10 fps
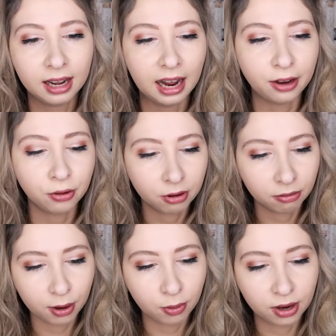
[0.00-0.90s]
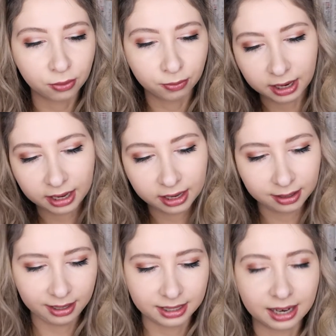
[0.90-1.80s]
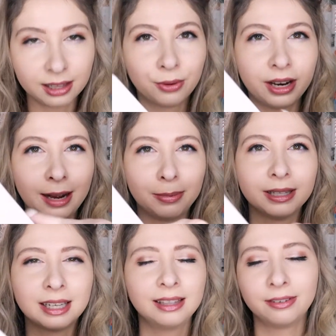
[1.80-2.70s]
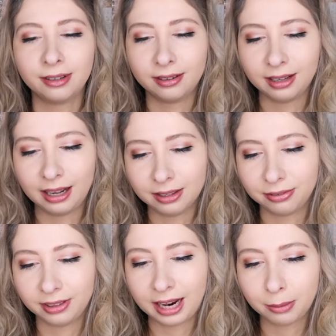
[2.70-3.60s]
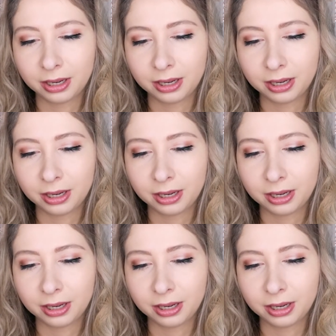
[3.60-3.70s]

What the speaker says: I don't know if I want to read exactly what happens on the flap,